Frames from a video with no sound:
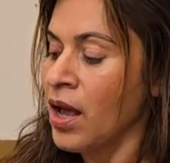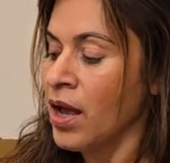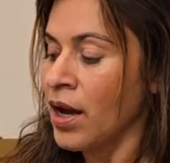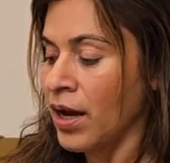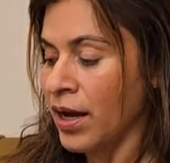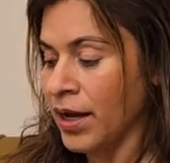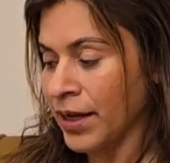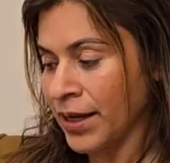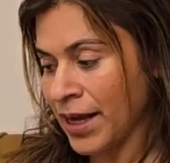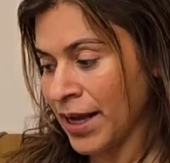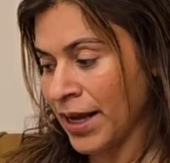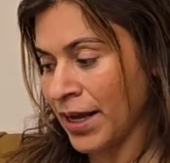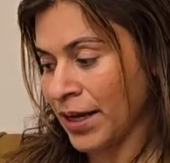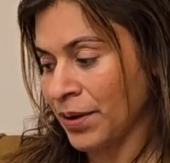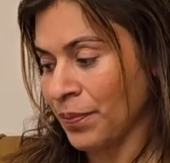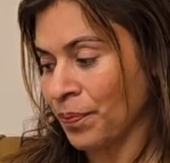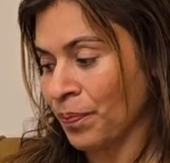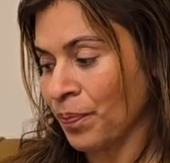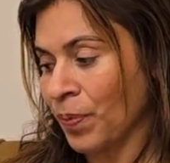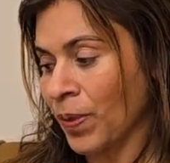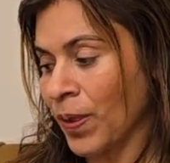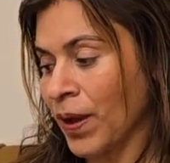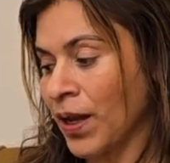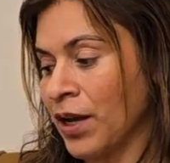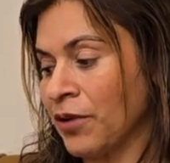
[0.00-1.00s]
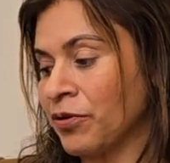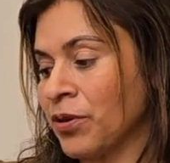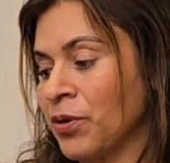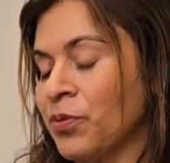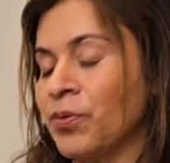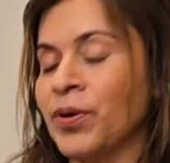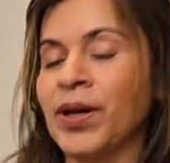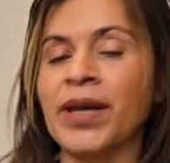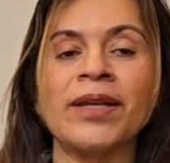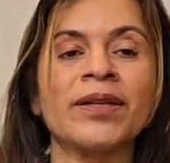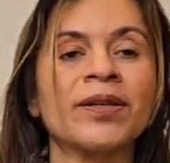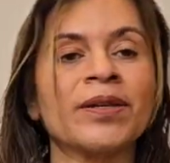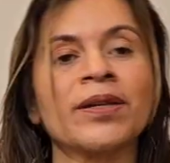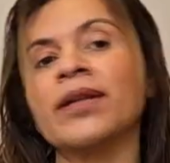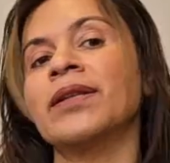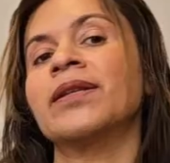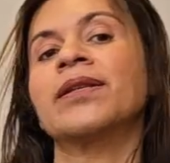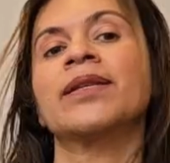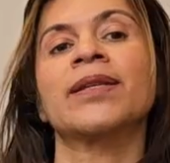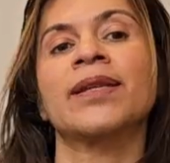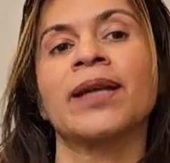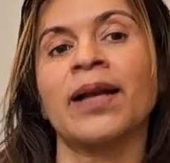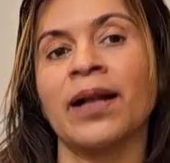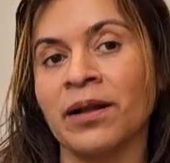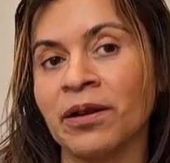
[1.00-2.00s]
Again, if the waist
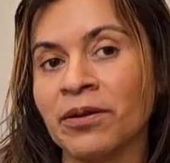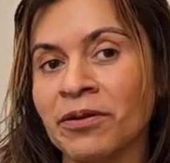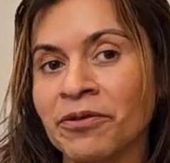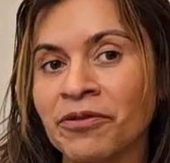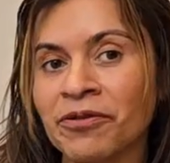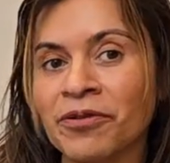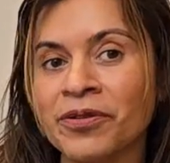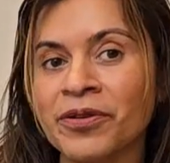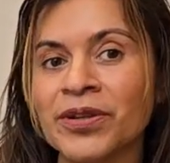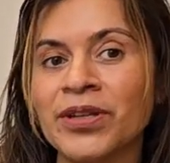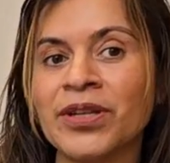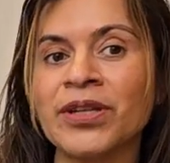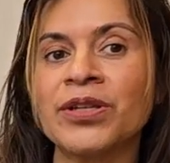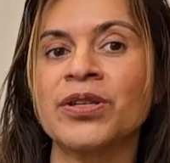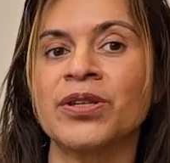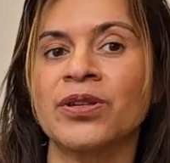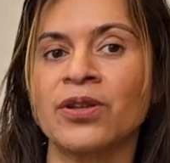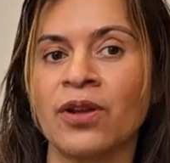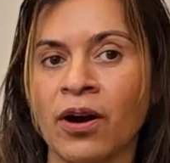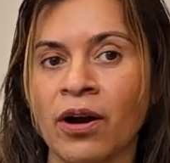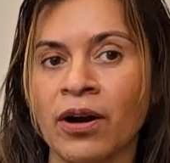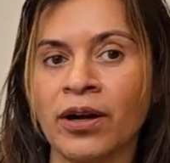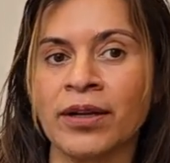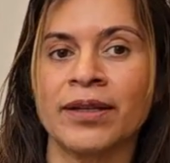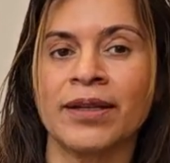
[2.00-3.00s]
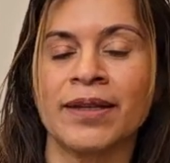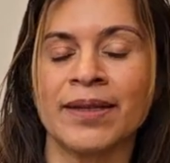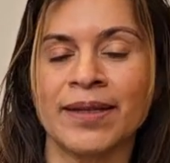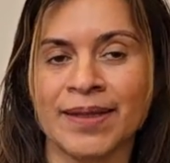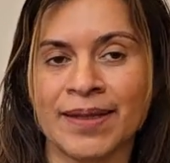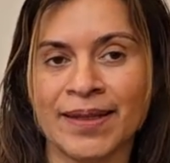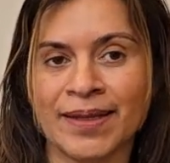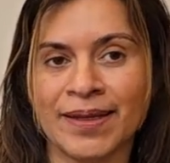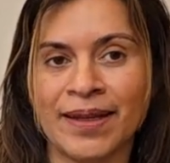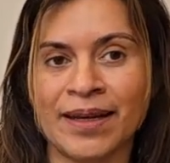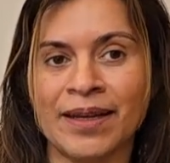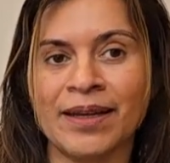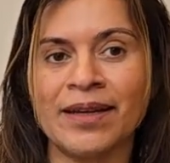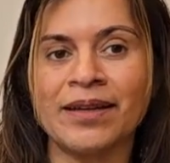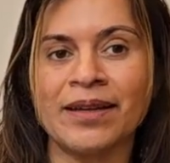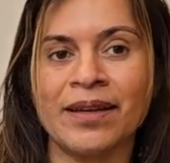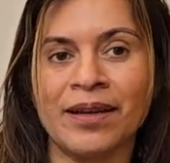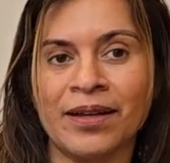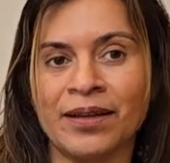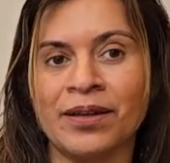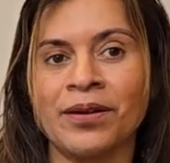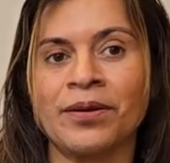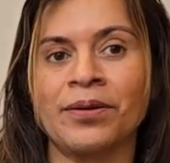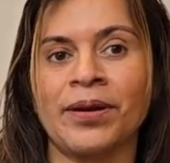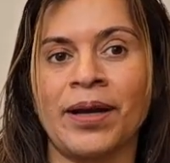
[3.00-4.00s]
itself does not sit
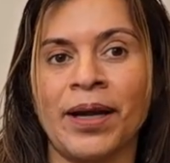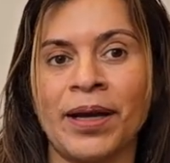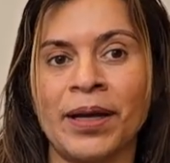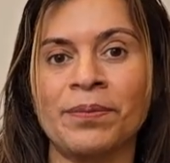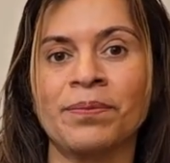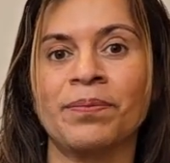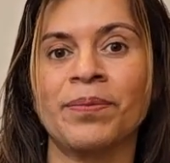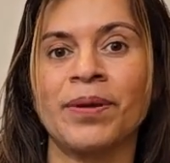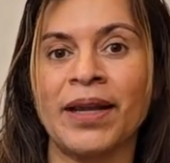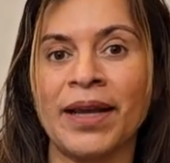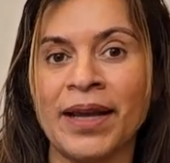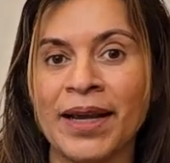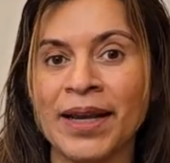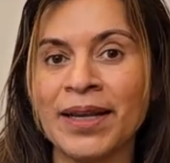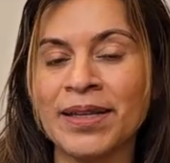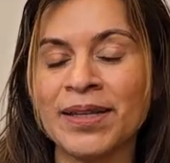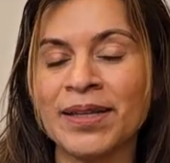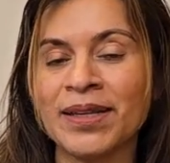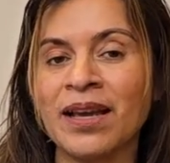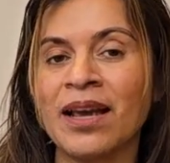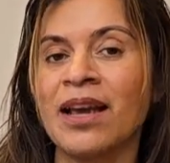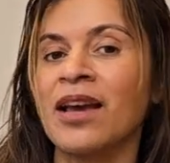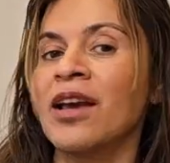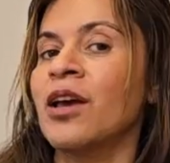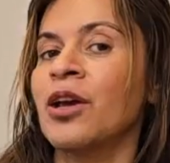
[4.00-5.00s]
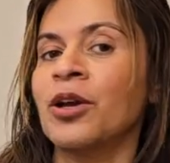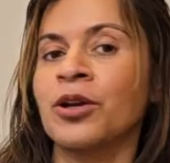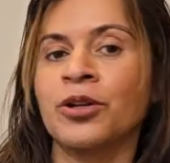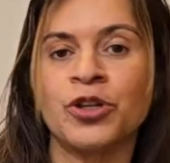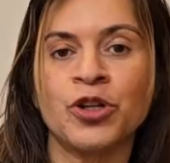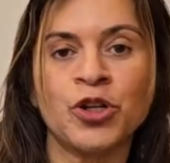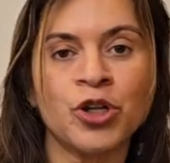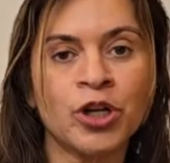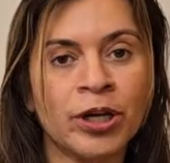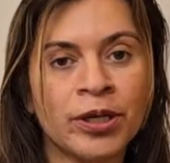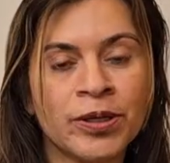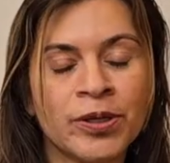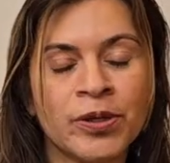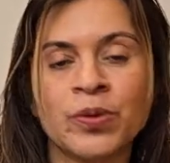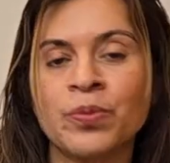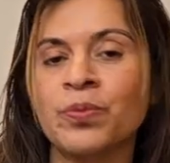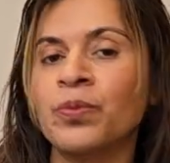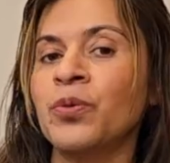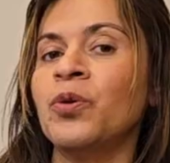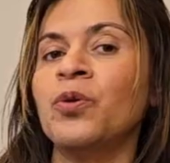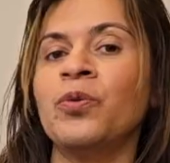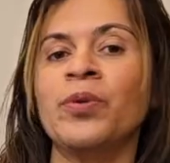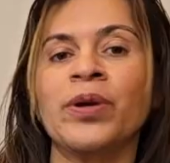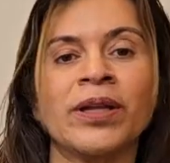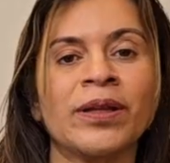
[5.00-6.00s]
in the right place, just
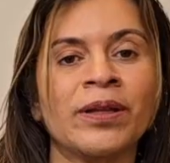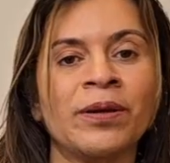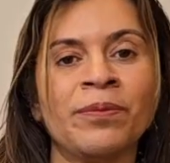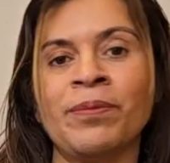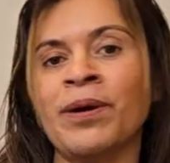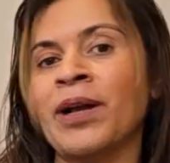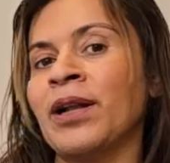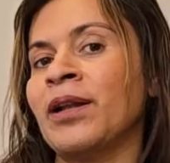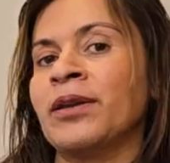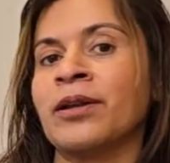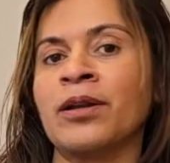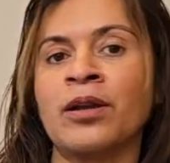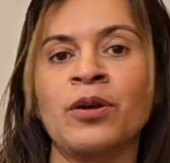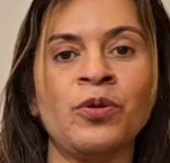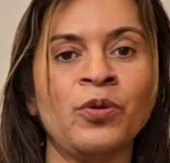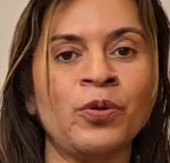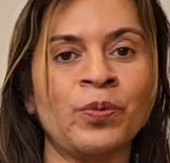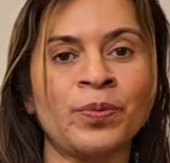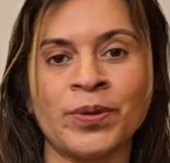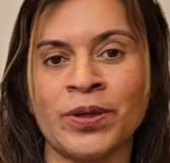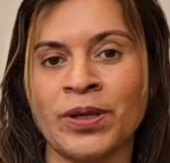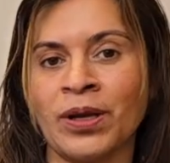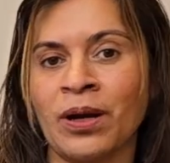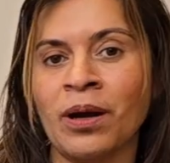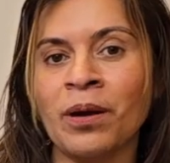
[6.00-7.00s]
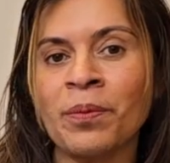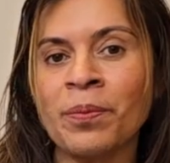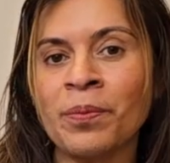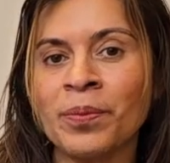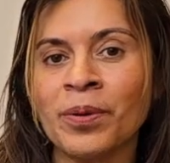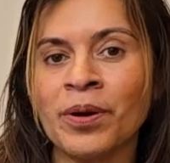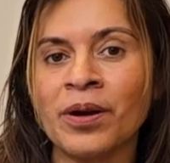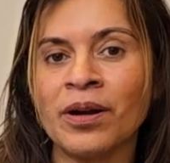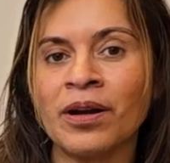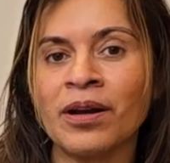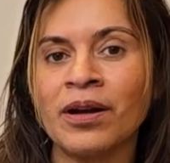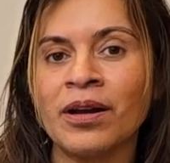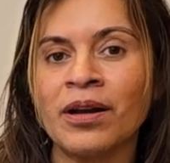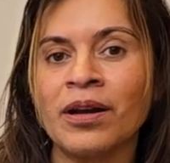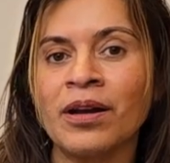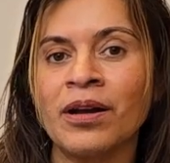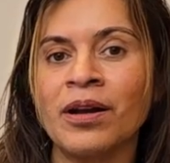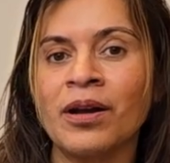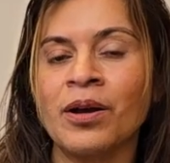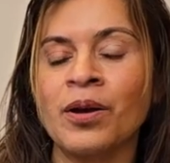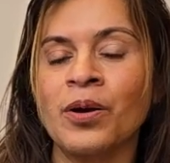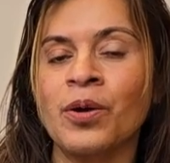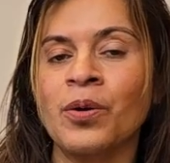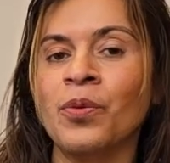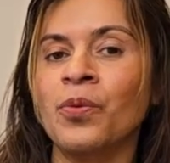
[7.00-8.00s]
moving the belt loops up
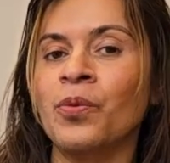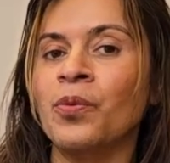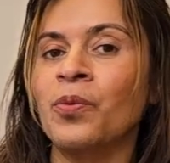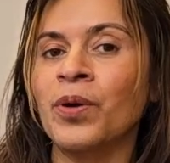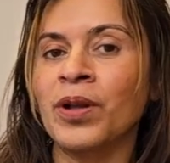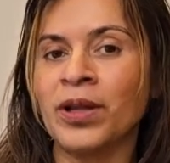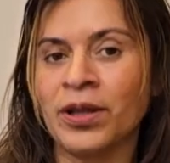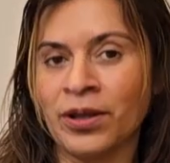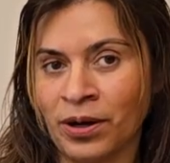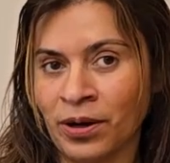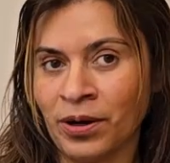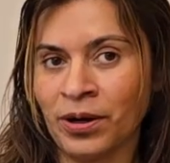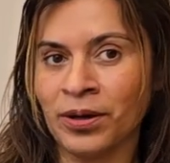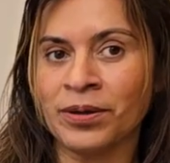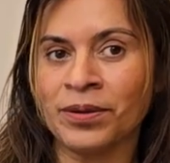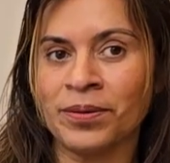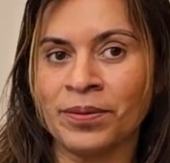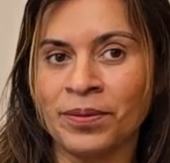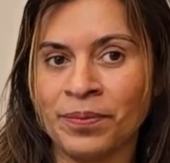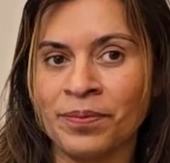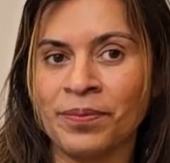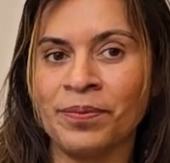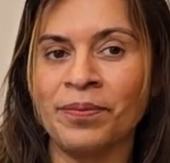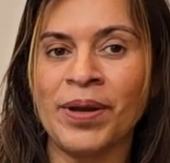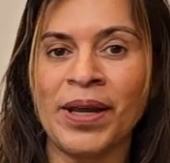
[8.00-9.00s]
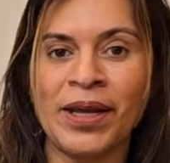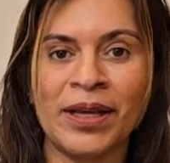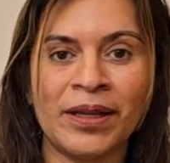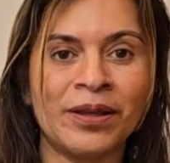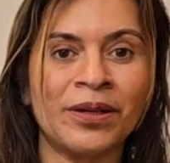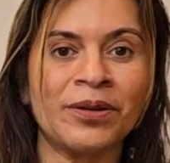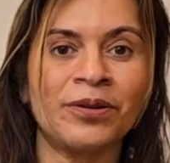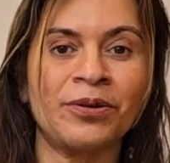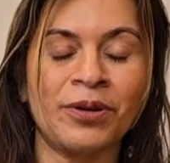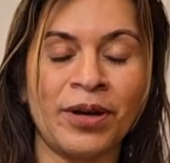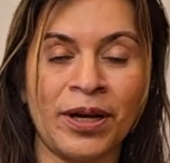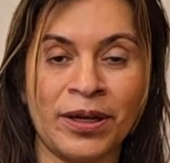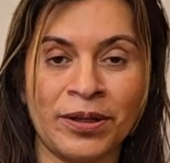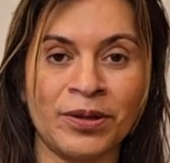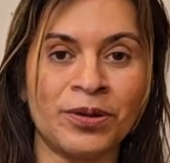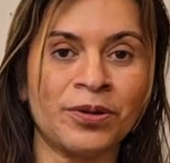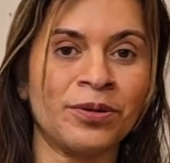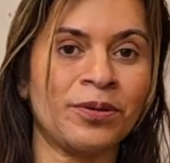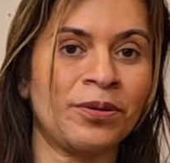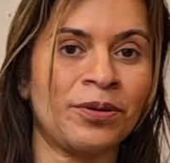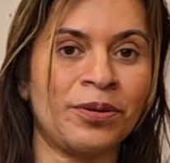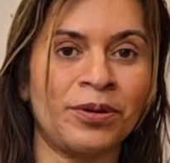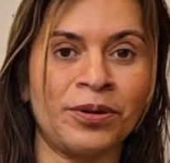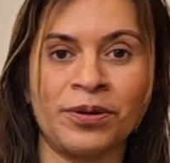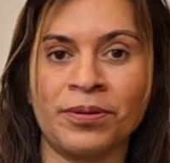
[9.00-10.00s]
will not make the dress
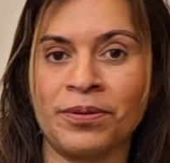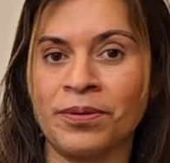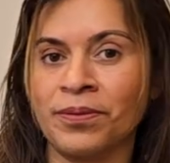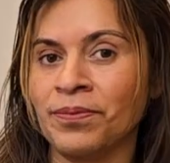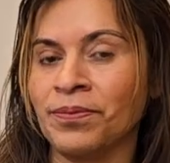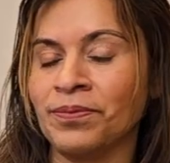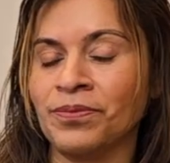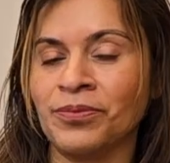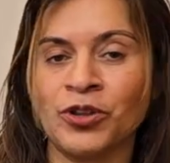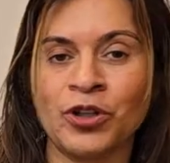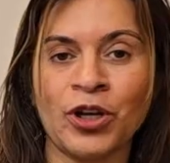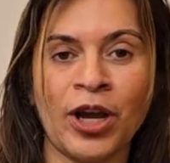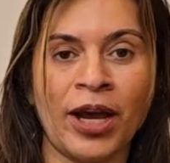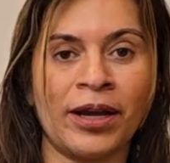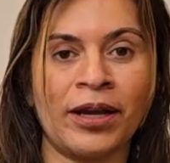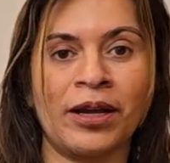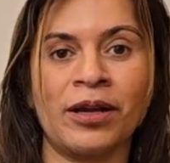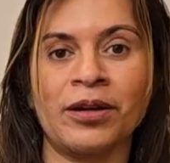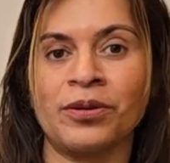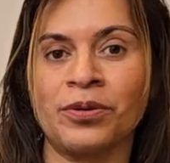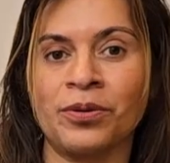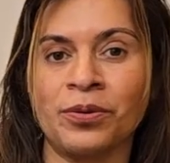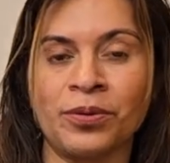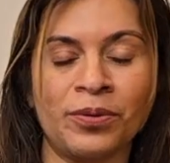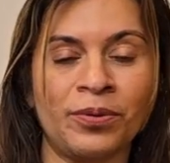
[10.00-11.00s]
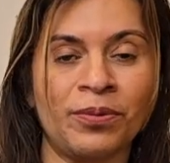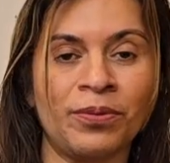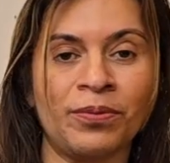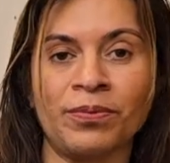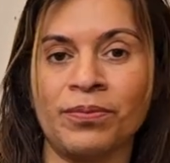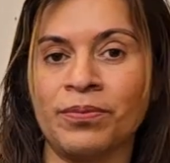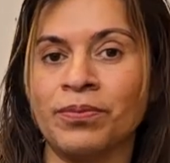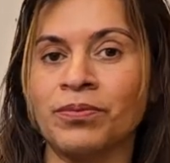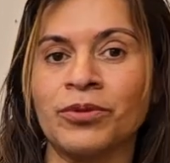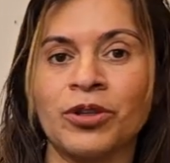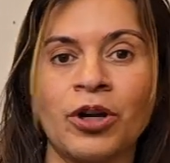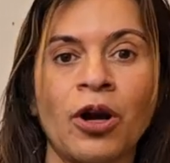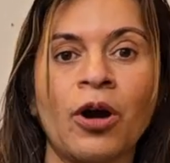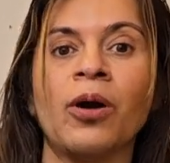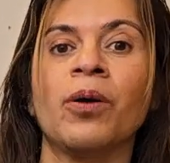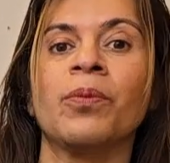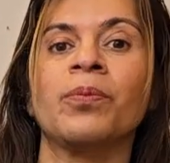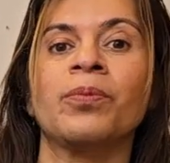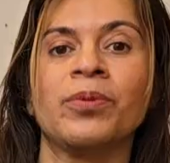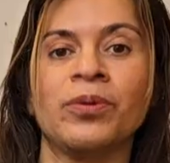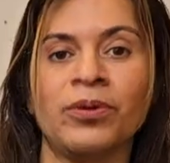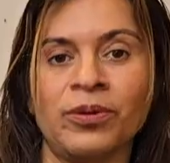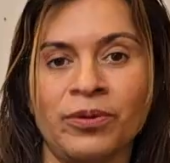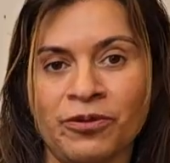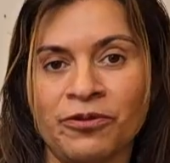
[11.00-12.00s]
or jacket or
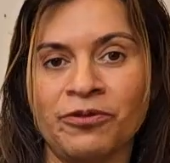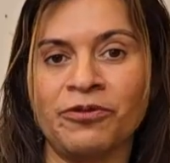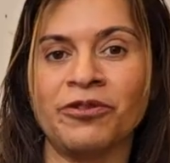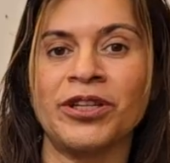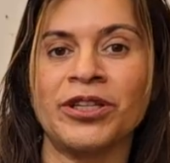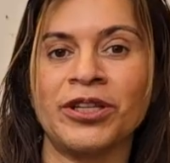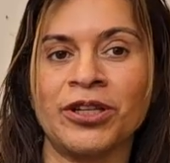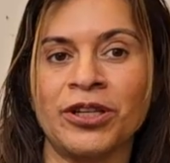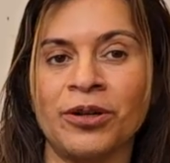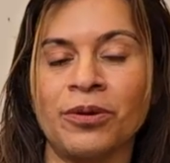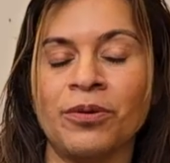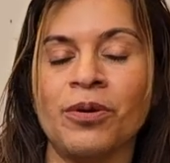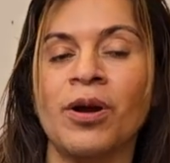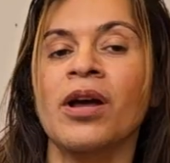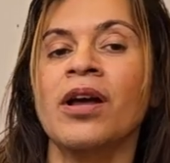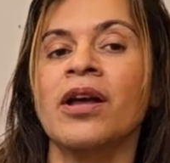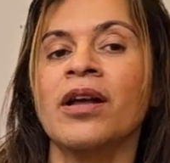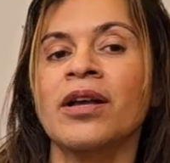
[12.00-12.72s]
top fit you.